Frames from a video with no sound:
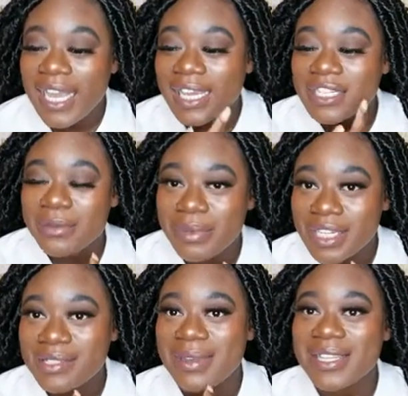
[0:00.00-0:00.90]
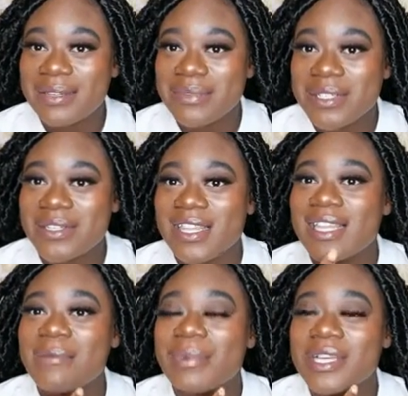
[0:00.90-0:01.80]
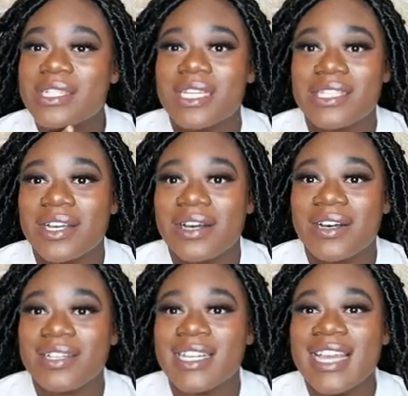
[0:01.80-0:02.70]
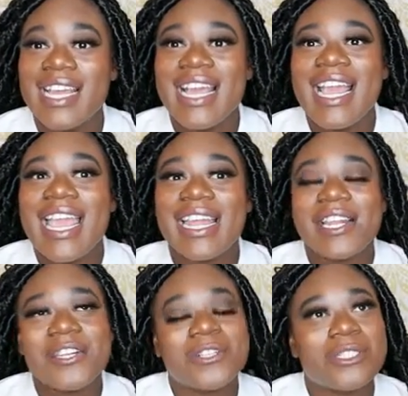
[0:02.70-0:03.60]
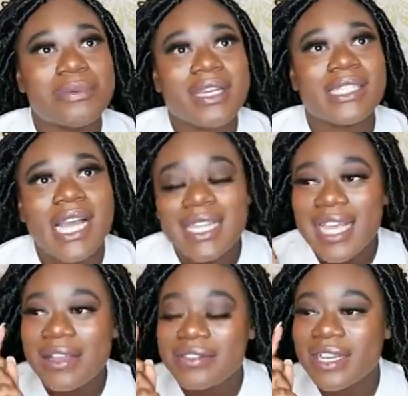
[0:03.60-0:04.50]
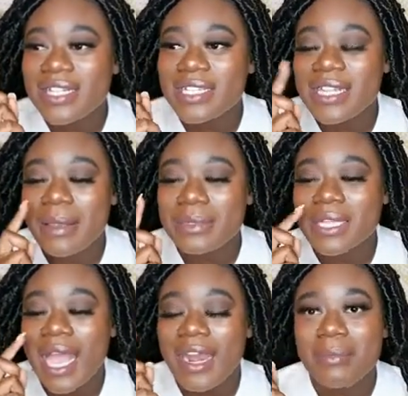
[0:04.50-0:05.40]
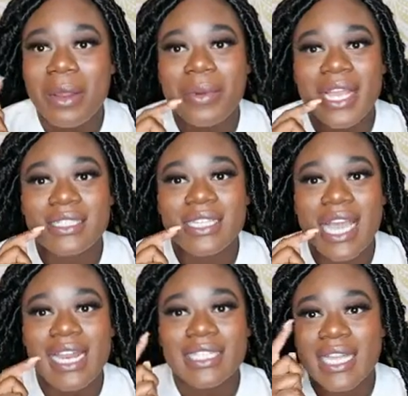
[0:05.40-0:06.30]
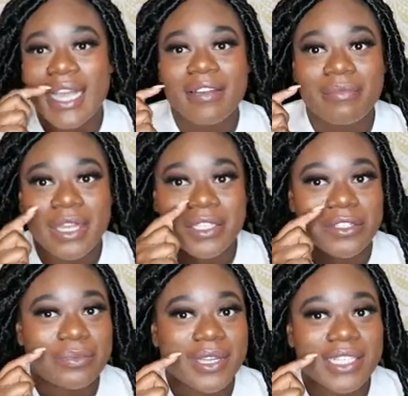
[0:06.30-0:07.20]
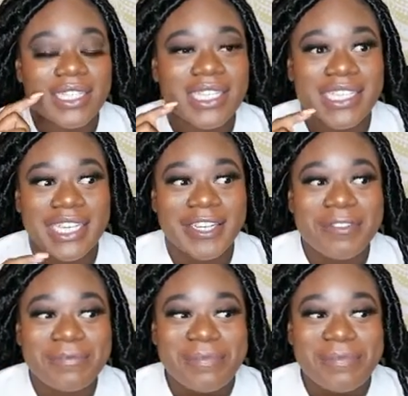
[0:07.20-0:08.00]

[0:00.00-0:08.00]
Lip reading: And she pierced my lip too. The lip piercing is gone, and the nose piercing, I think it was on the same side, on my right side, as I have my 2 piercings here.